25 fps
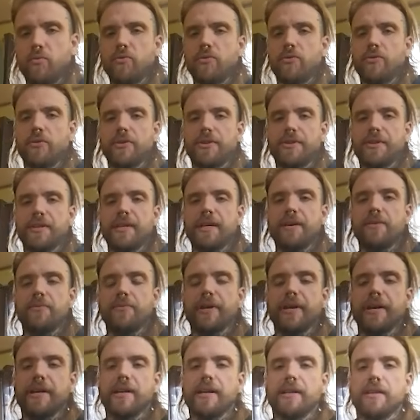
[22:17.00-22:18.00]
world in that
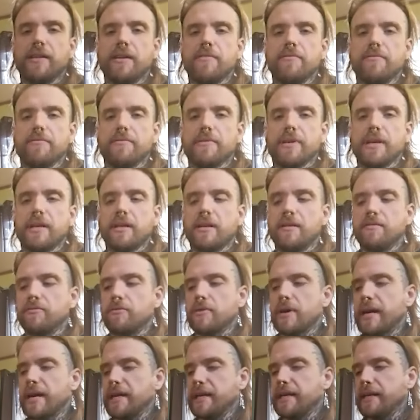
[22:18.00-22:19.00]
way. And I love
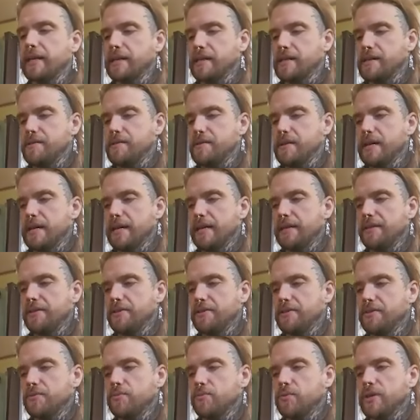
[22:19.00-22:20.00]
writing, and I
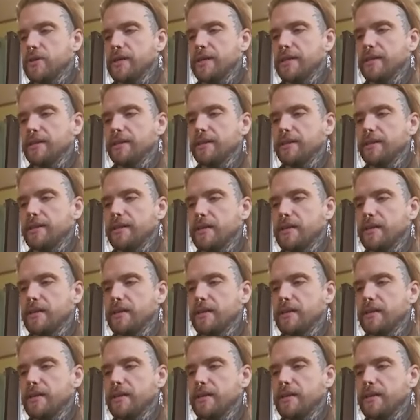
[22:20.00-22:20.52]
just want,